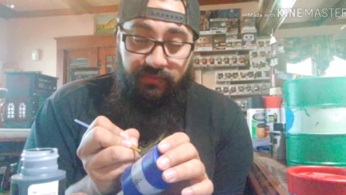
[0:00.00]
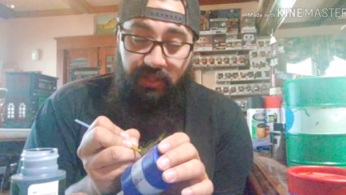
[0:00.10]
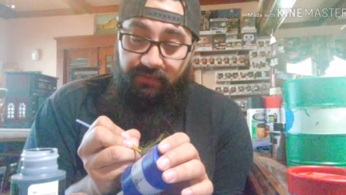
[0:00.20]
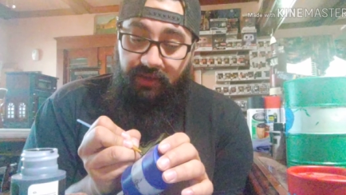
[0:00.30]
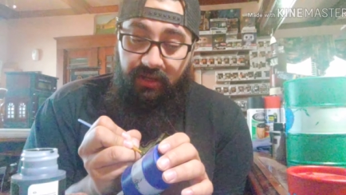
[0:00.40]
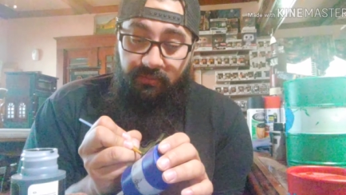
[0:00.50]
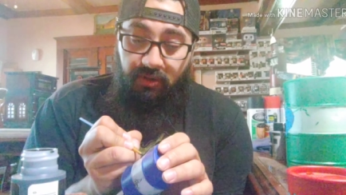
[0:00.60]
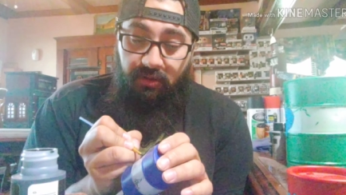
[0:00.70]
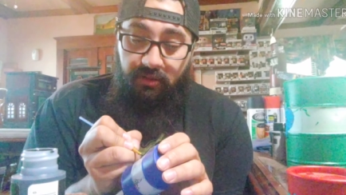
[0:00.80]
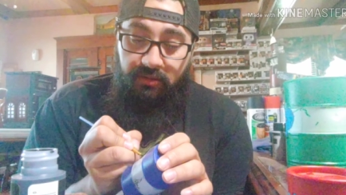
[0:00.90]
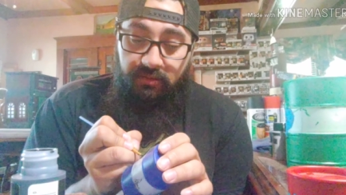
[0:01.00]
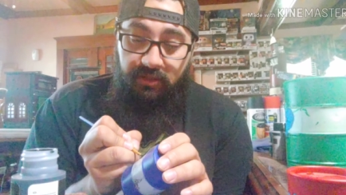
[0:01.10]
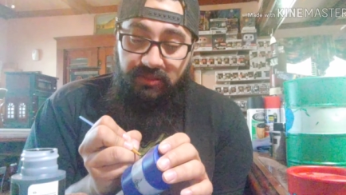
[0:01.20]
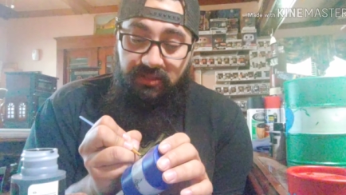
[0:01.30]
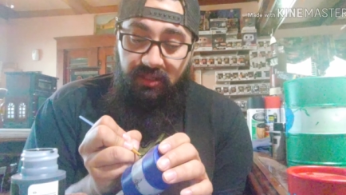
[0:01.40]
got them all.
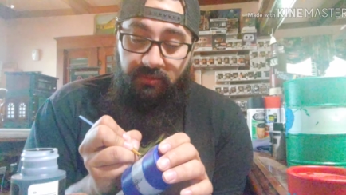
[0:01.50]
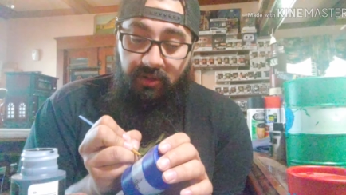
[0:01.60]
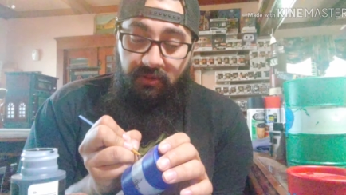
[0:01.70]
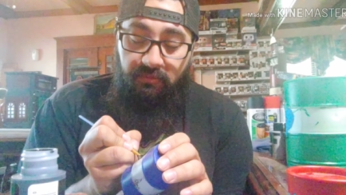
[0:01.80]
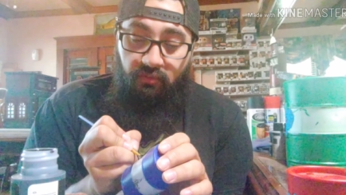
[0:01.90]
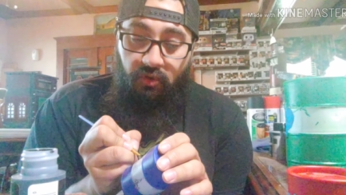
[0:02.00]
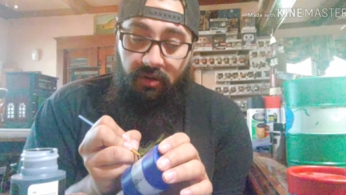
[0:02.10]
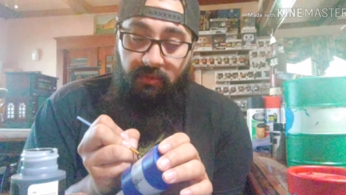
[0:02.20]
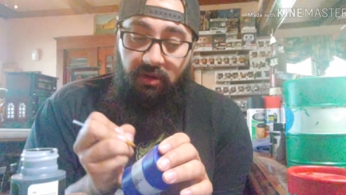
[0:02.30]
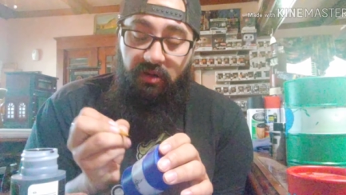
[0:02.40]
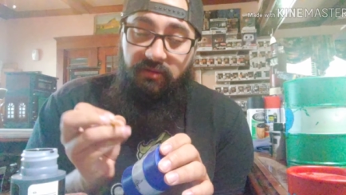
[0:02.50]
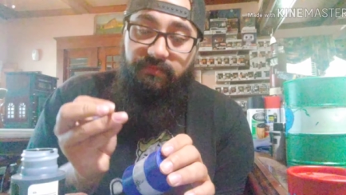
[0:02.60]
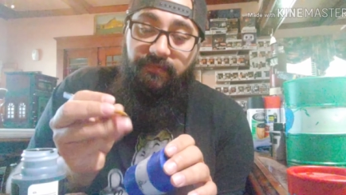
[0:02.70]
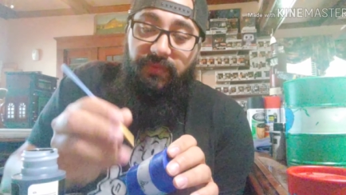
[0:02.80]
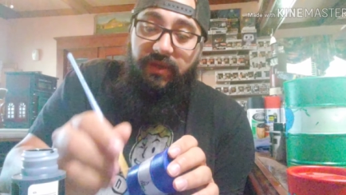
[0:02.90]
They sell them at Walmart,
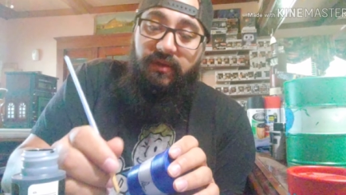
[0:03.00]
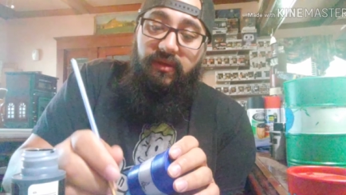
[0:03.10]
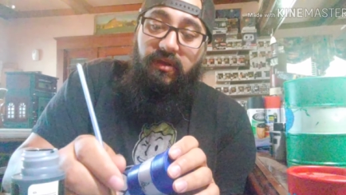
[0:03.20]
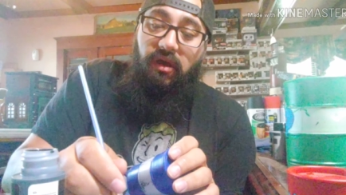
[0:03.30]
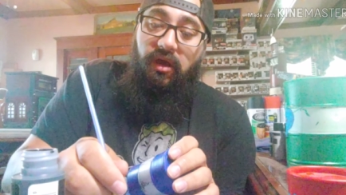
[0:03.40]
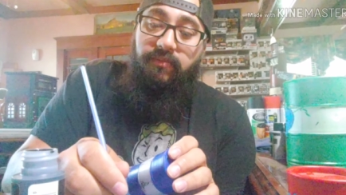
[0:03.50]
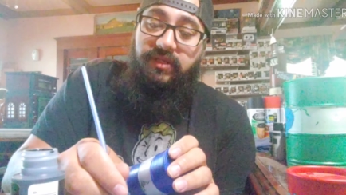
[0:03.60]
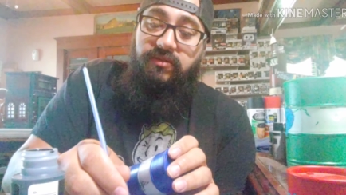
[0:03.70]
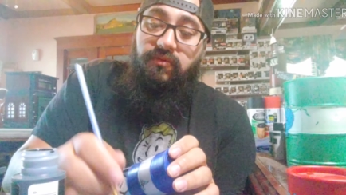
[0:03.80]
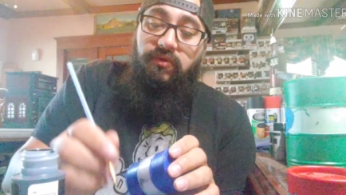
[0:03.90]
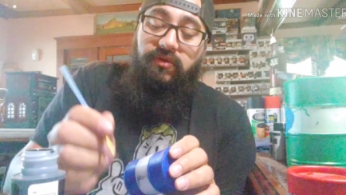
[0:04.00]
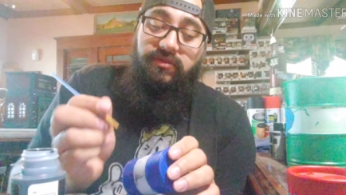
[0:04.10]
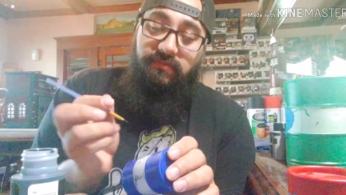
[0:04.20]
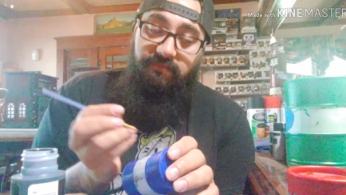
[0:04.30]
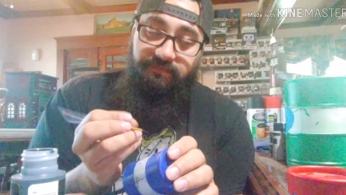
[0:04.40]
hobby
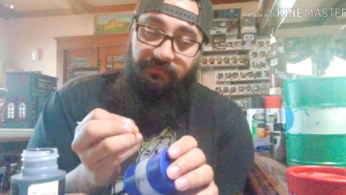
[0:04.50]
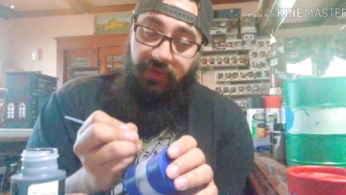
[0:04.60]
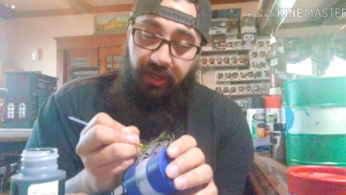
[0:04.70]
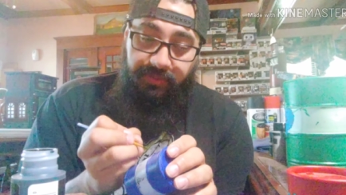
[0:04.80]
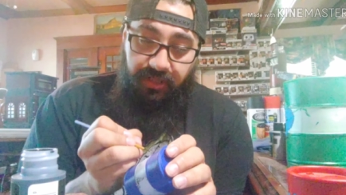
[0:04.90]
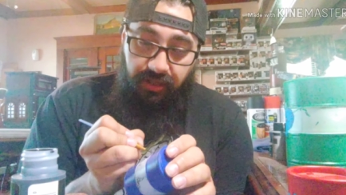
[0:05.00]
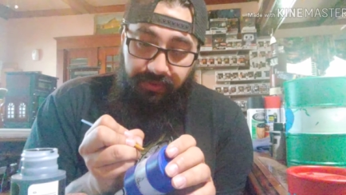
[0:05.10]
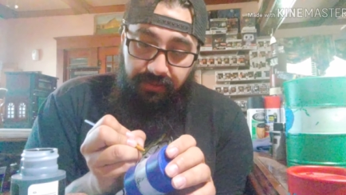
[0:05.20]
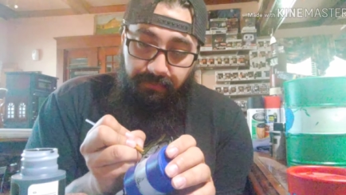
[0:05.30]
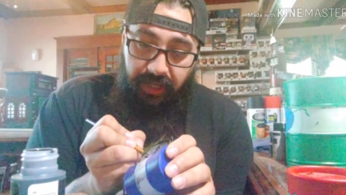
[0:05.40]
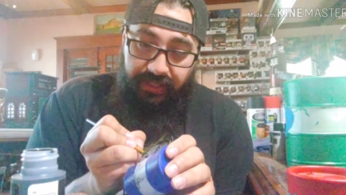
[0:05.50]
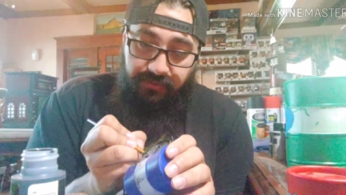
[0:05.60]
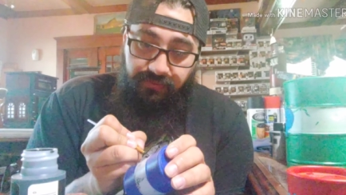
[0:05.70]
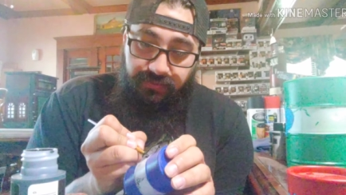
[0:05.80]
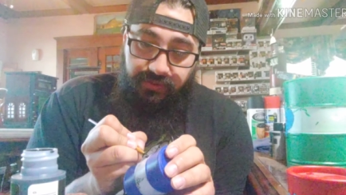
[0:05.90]
stores, Hobby Lobby,
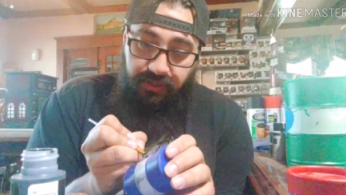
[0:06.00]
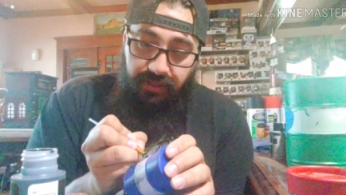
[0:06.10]
Michael's.